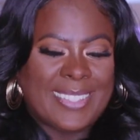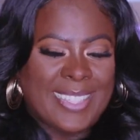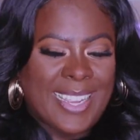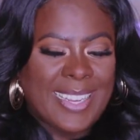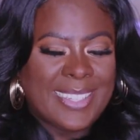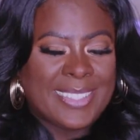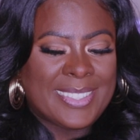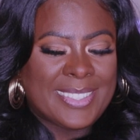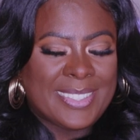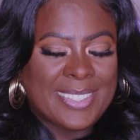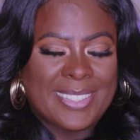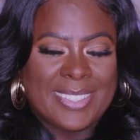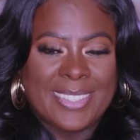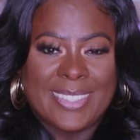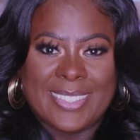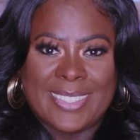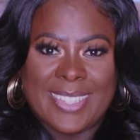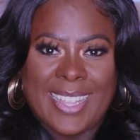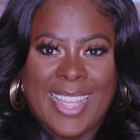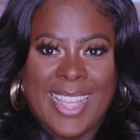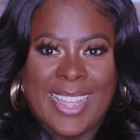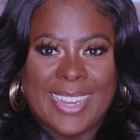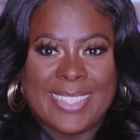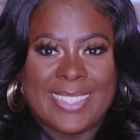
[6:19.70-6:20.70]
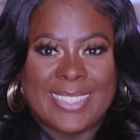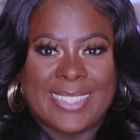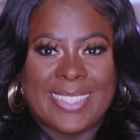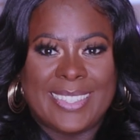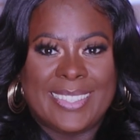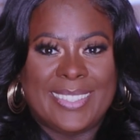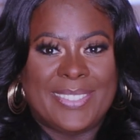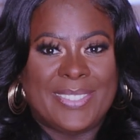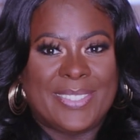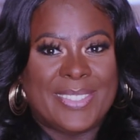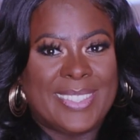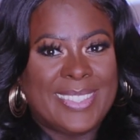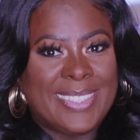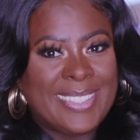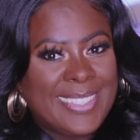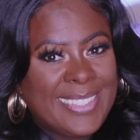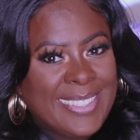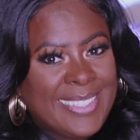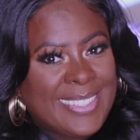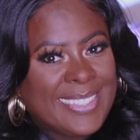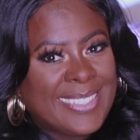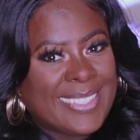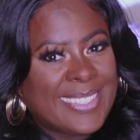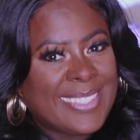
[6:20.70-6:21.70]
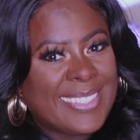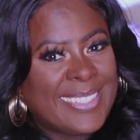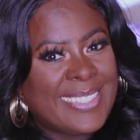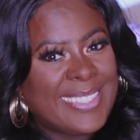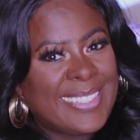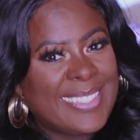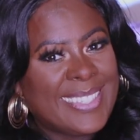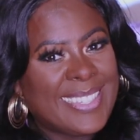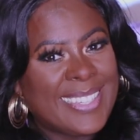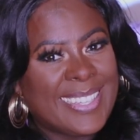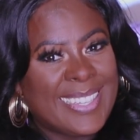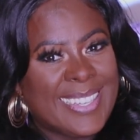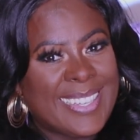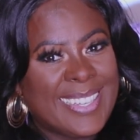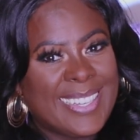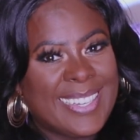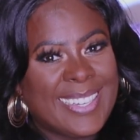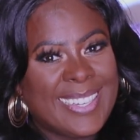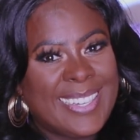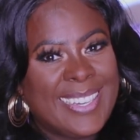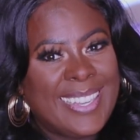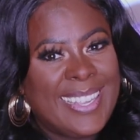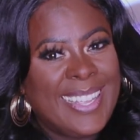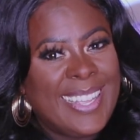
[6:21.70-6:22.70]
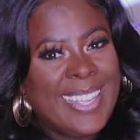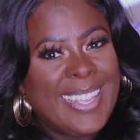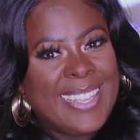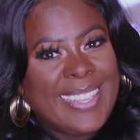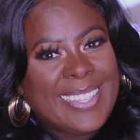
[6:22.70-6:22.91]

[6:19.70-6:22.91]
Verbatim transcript: Texture is actually really good.